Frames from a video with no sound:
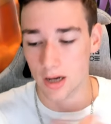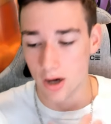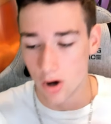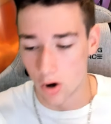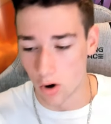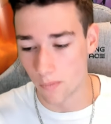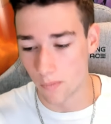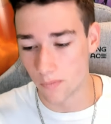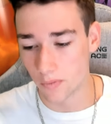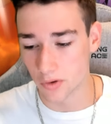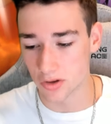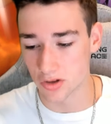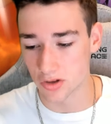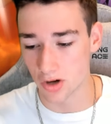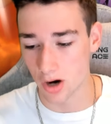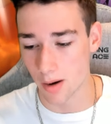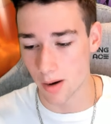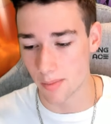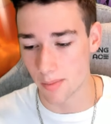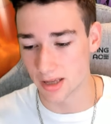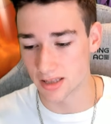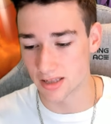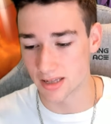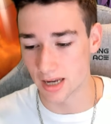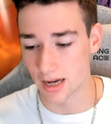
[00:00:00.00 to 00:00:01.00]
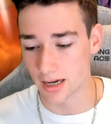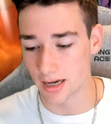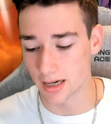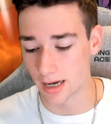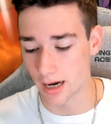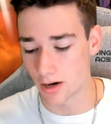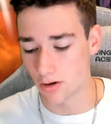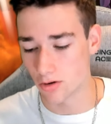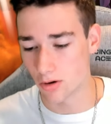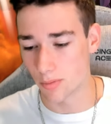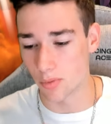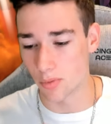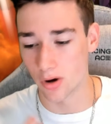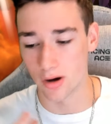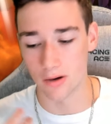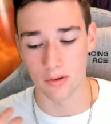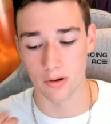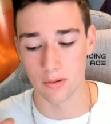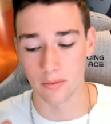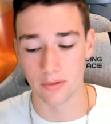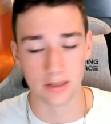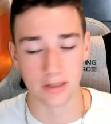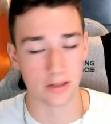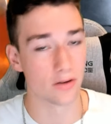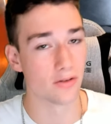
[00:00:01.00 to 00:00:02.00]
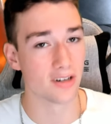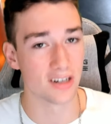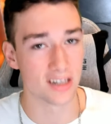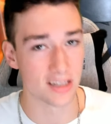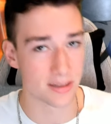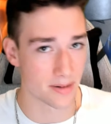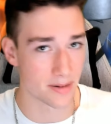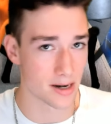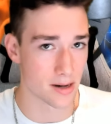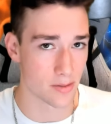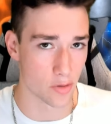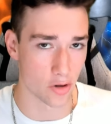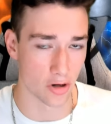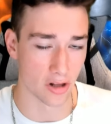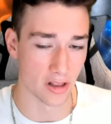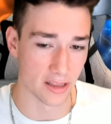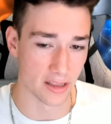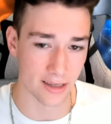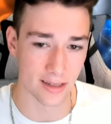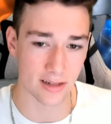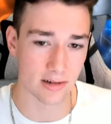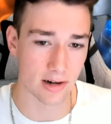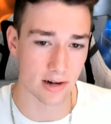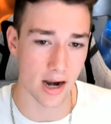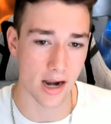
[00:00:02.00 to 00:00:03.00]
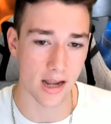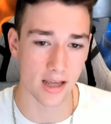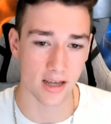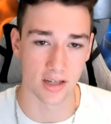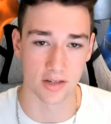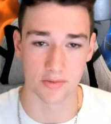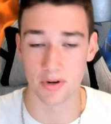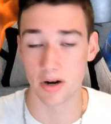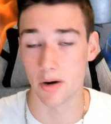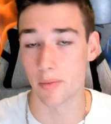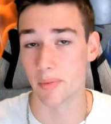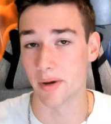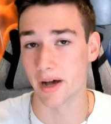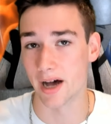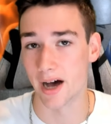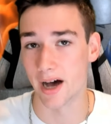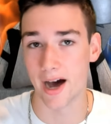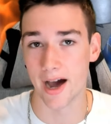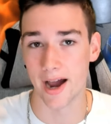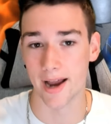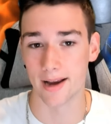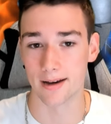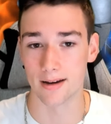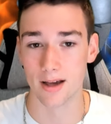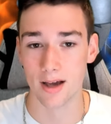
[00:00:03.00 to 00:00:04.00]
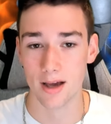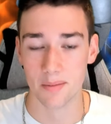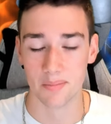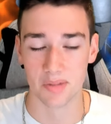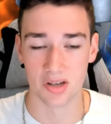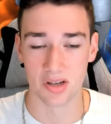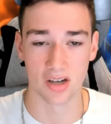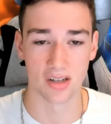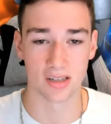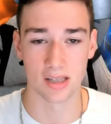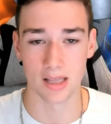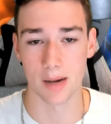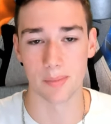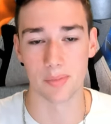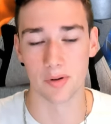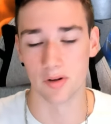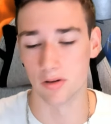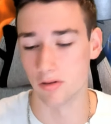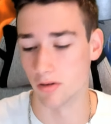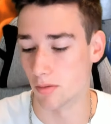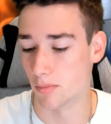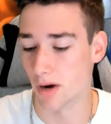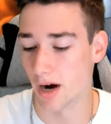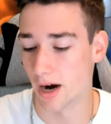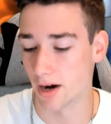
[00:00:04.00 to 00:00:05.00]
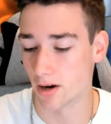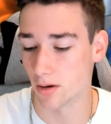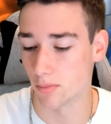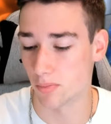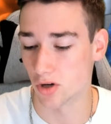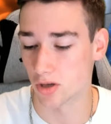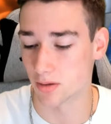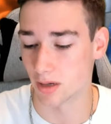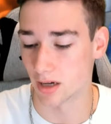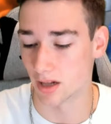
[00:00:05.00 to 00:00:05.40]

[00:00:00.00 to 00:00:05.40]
Hopefully the Skarmy gets taken down to a point where we don't need to spend any more Elixir on it because we are behind because of that Balloon and Miner push,